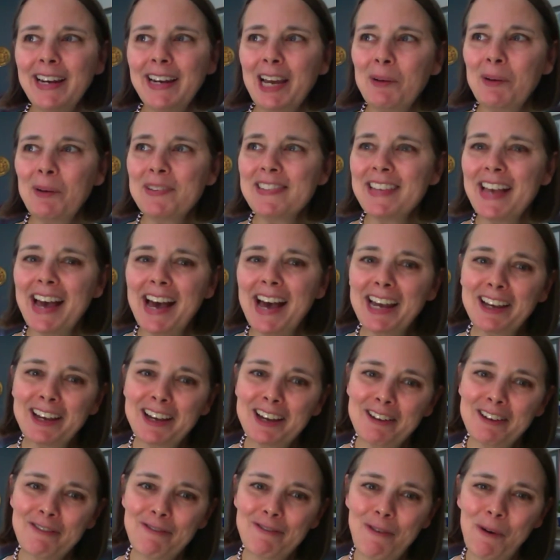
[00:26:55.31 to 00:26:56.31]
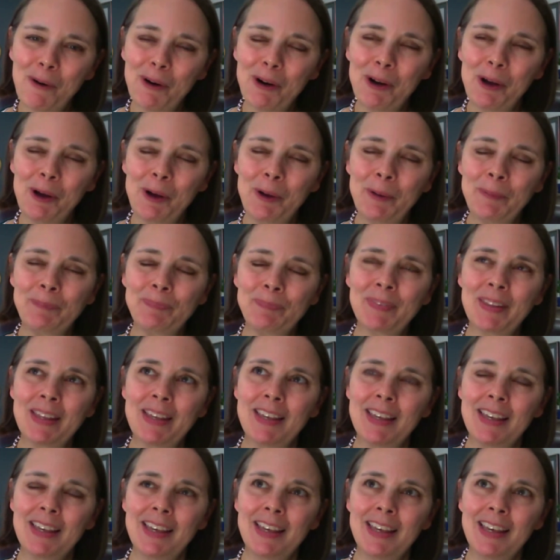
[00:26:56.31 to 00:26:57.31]
I was at a forum
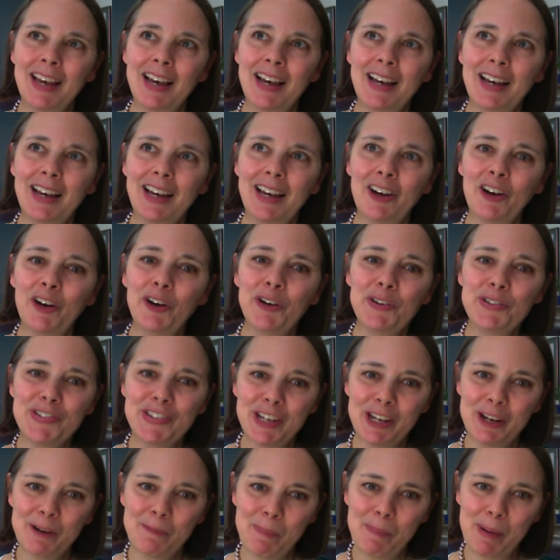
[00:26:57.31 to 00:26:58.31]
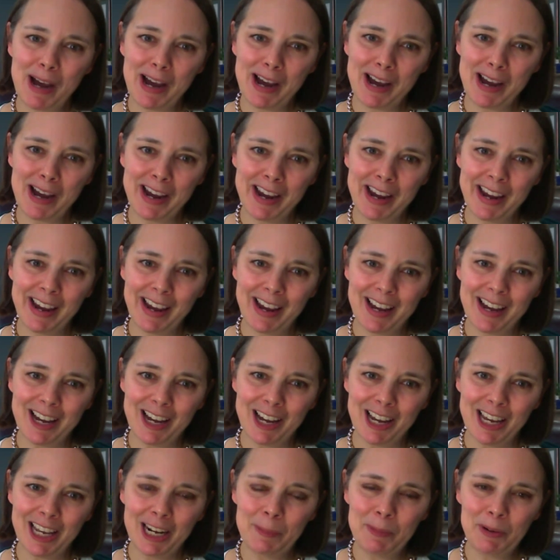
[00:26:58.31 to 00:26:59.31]
hosted by
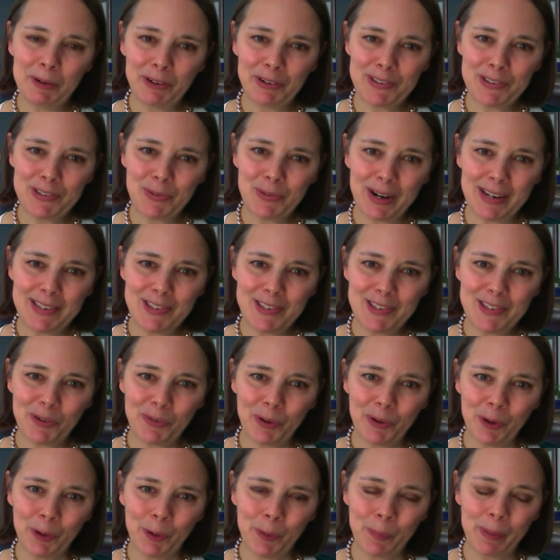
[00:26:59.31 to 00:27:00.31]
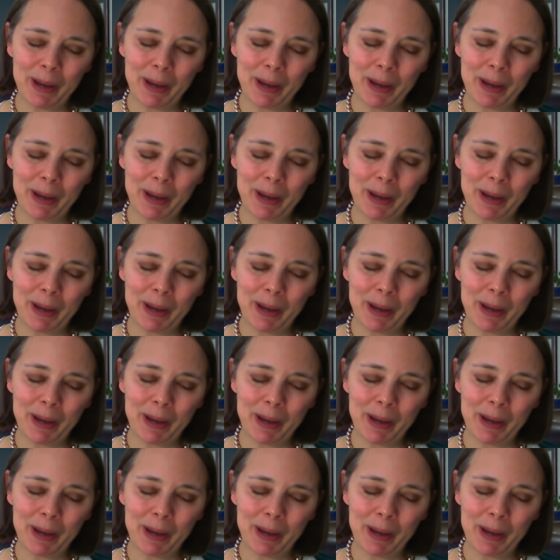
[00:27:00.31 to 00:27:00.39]
an immigrants' rights group,